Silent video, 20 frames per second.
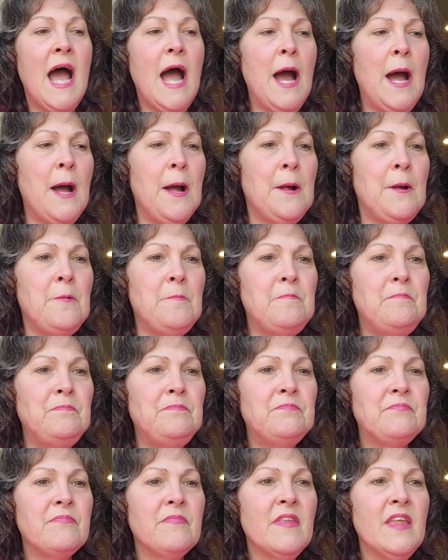
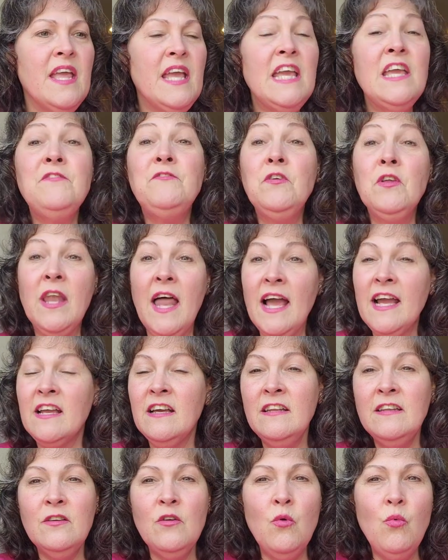Um, if you like
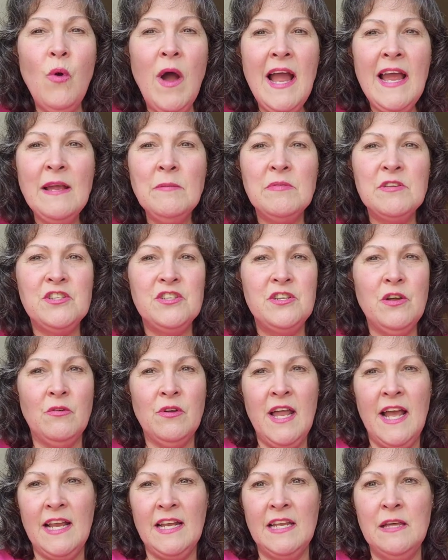a little wang but you don't
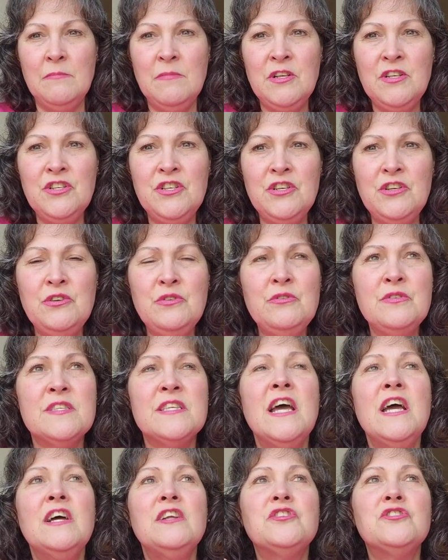like lemon juice,
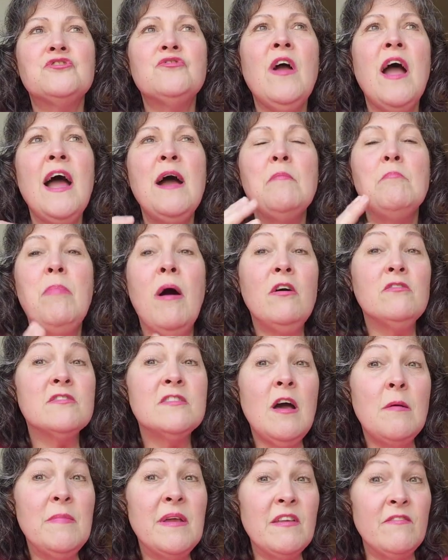try
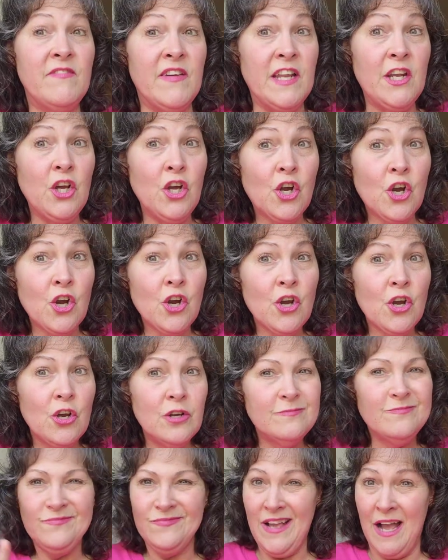balsamic vinegar.
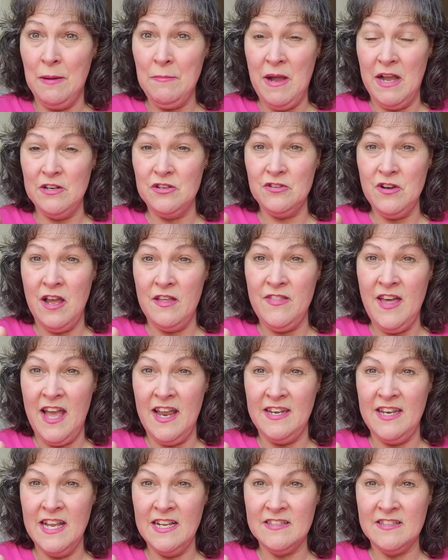I might try
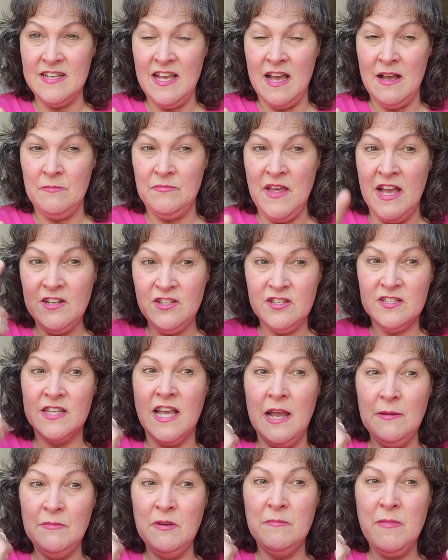that next time. That just
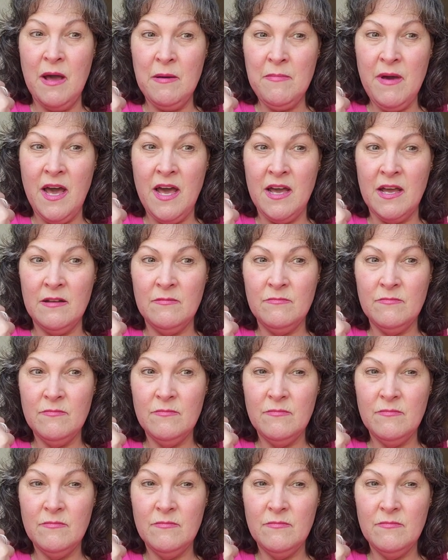came to my mind.